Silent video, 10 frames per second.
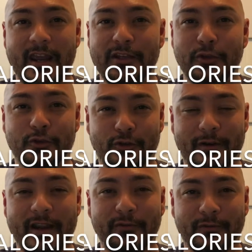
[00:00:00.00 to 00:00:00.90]
and you
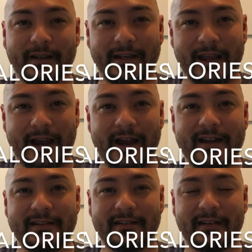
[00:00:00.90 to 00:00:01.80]
train really
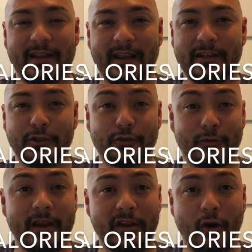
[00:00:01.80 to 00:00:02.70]
hard and you
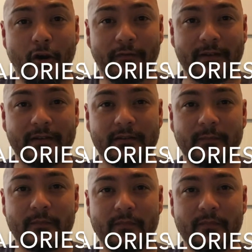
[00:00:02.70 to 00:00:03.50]
train often,